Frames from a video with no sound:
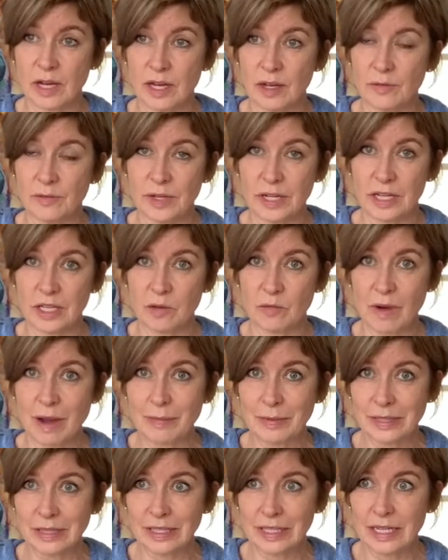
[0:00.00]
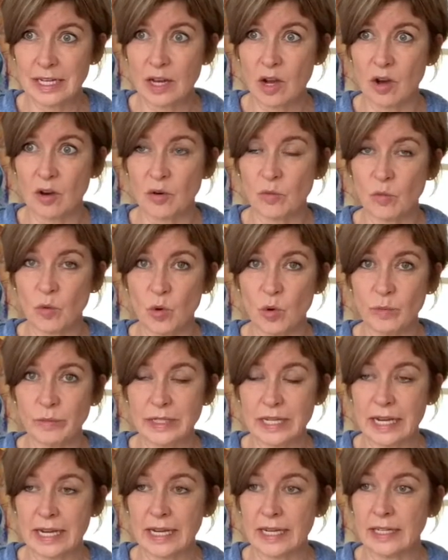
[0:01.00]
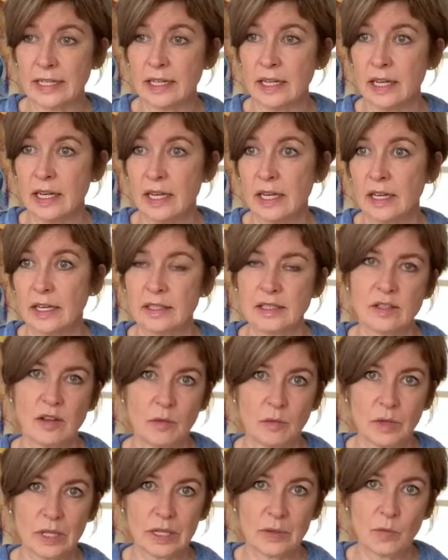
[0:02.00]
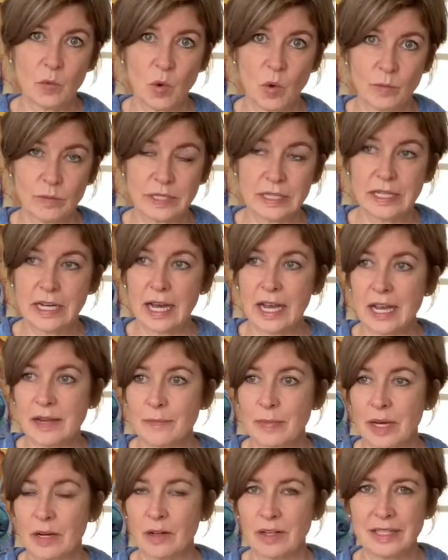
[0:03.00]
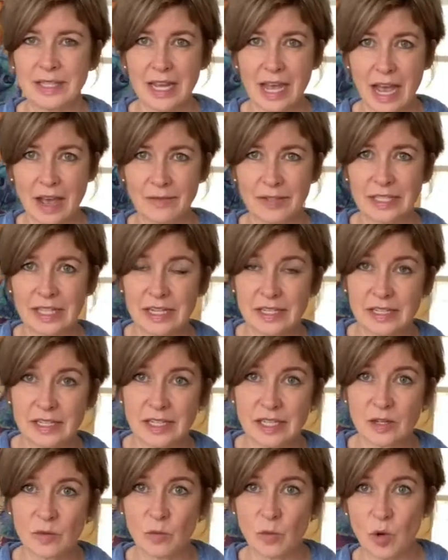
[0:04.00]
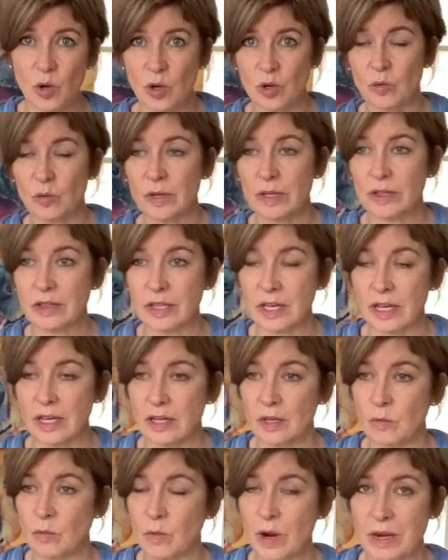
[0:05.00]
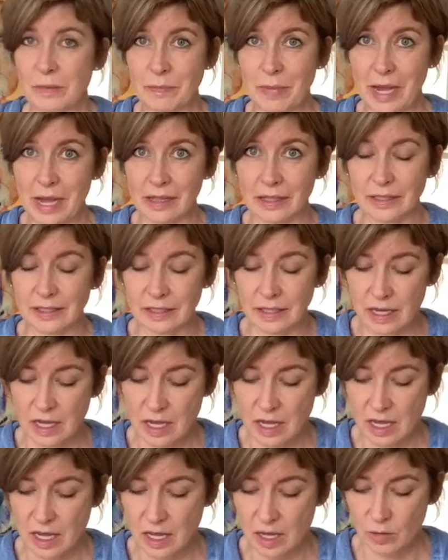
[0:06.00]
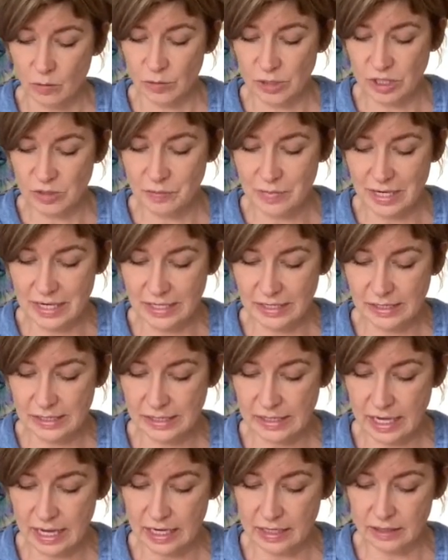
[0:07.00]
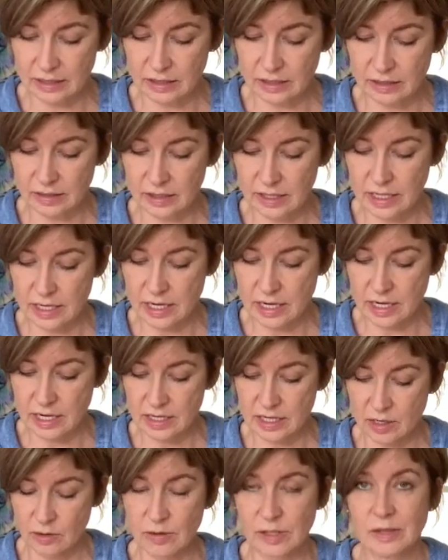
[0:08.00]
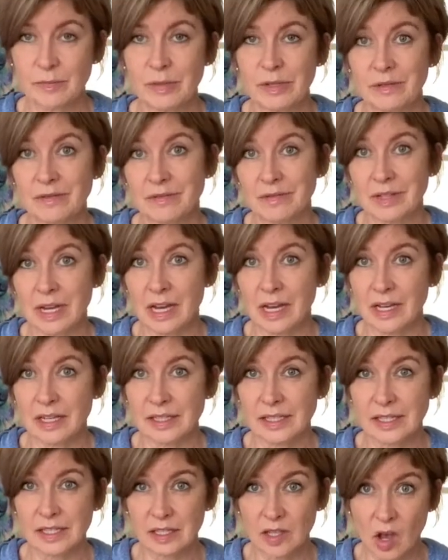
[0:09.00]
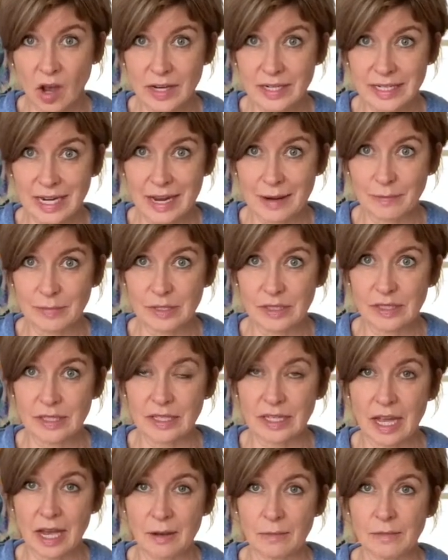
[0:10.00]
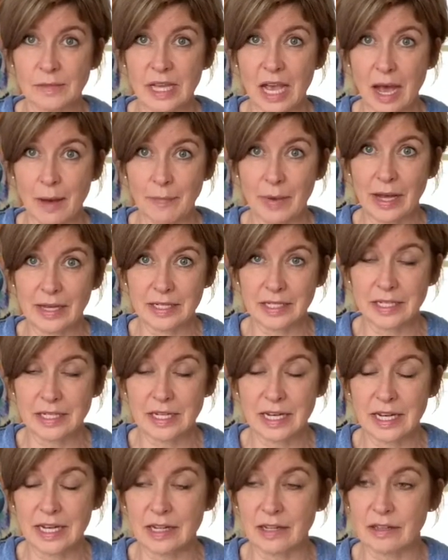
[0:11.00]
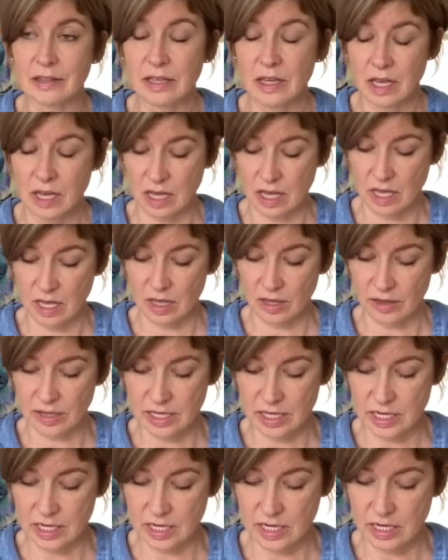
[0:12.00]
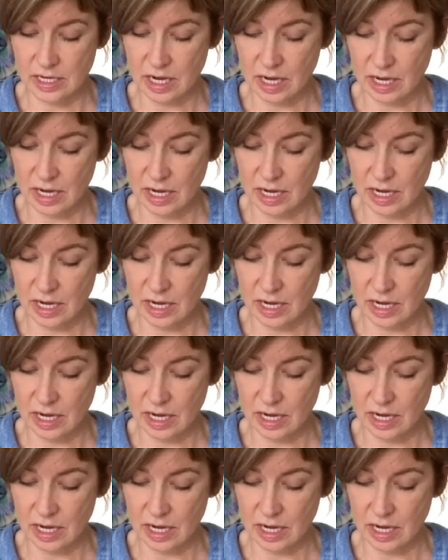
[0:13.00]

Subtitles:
fairly rapidly on a warm day it's not really warm today, but I have a tendency to work with a wet palette, which means that there is a bit of slight dampness that comes up underneath the